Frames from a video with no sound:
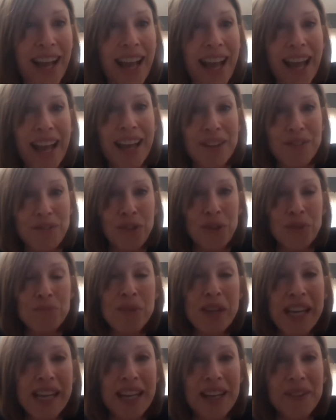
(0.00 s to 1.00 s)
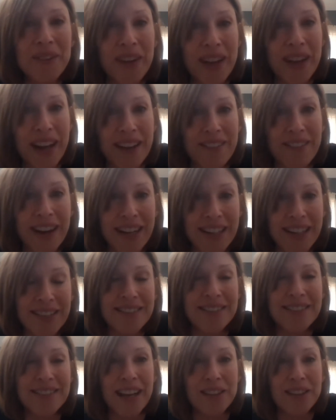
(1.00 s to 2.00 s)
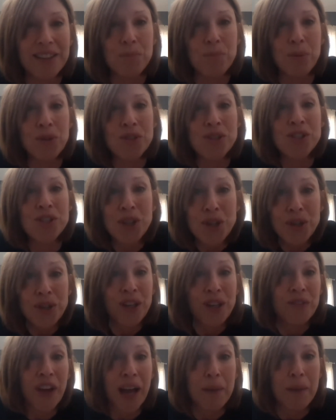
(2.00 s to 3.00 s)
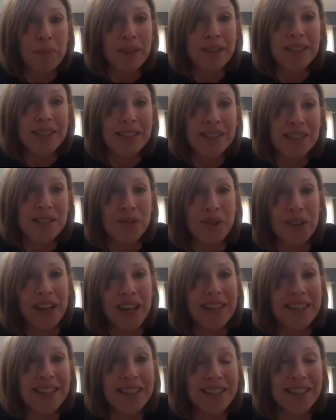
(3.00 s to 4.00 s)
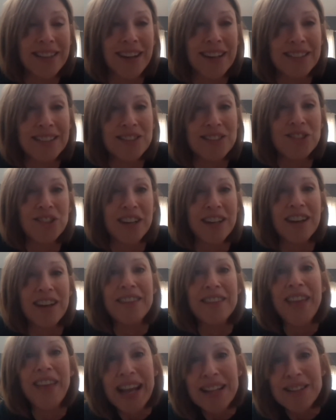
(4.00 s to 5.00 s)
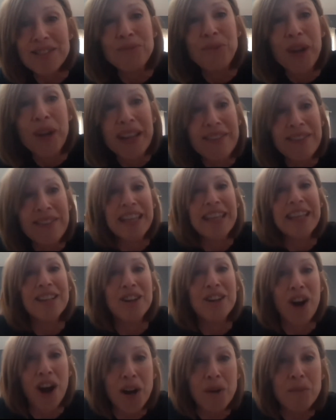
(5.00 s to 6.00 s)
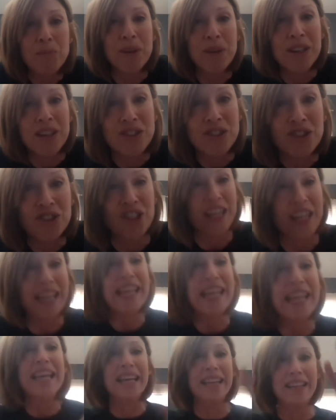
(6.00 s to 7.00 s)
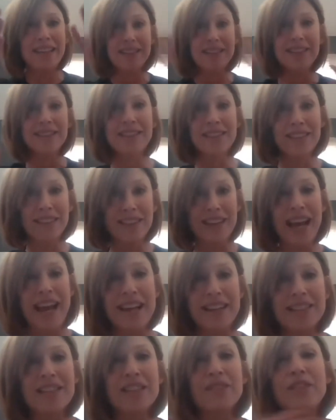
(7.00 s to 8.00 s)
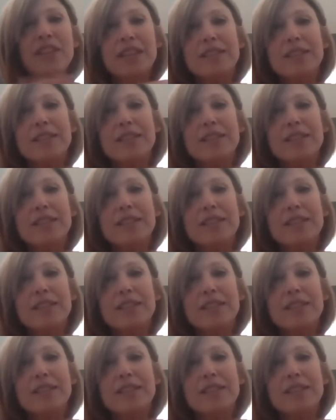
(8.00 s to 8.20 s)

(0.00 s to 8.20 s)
And for me, when I reconciled the pursuit of happiness is what I needed to concentrate on, that's when the garbage in activity